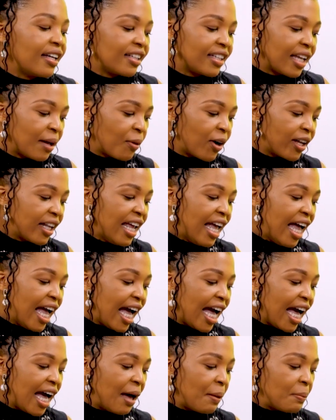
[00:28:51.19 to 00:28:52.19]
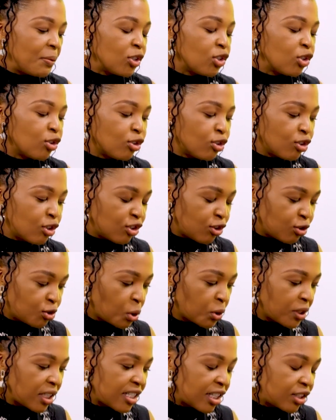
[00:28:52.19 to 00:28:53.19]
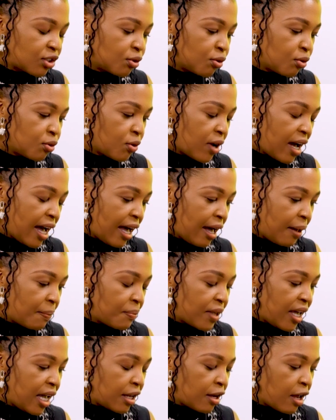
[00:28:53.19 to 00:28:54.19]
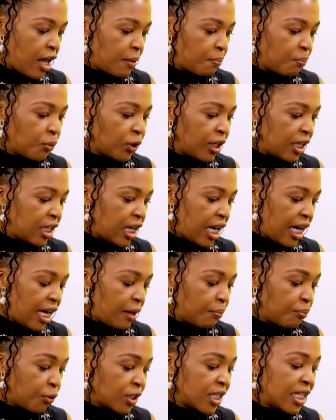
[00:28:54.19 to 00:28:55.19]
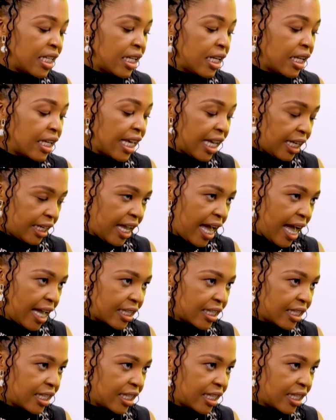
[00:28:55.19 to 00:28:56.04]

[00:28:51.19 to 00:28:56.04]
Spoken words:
Yeah, you told us that you had brought in Kit Kat.